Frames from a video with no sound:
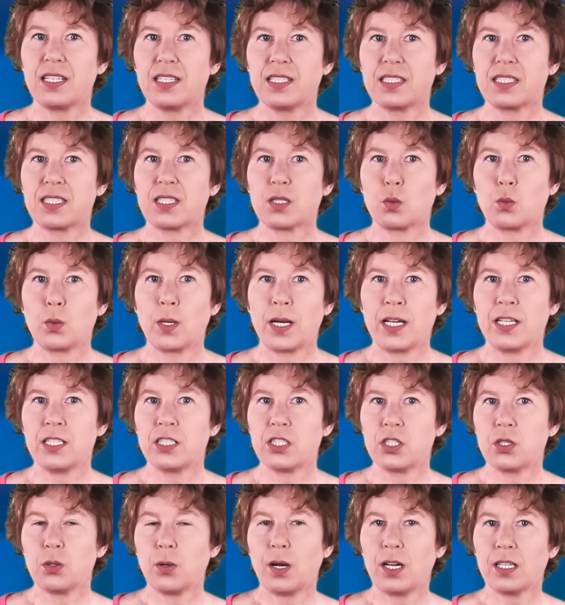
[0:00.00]
It's a way
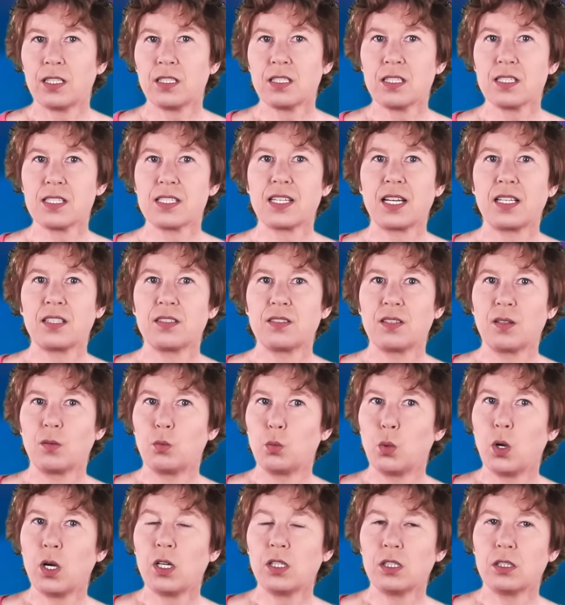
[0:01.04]
to understand the
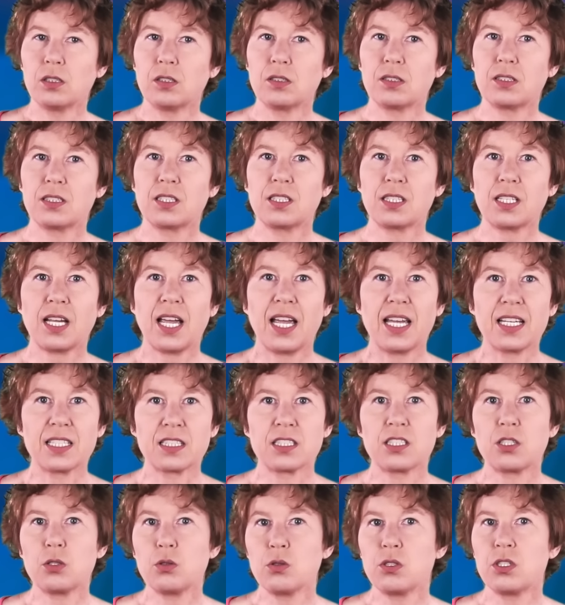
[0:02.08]
world
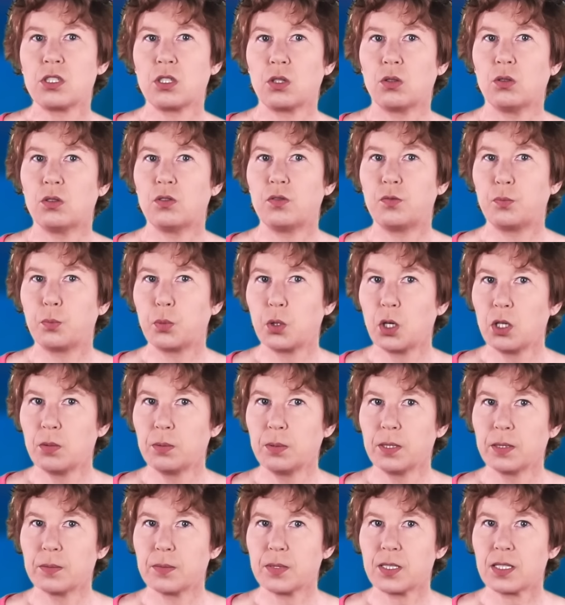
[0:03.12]
and to solve
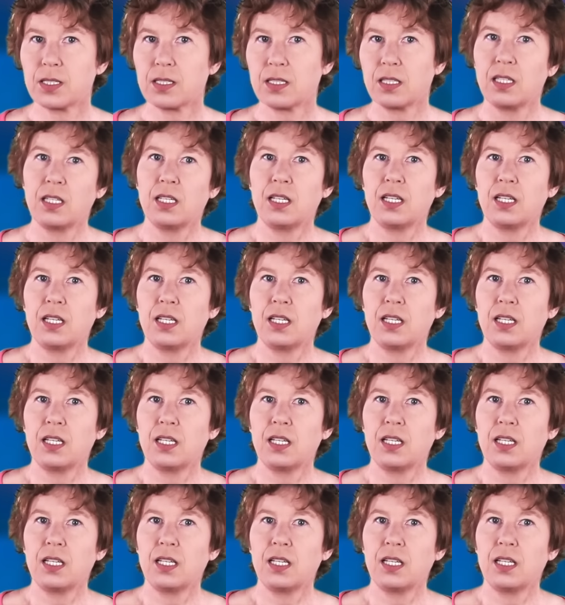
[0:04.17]
problems.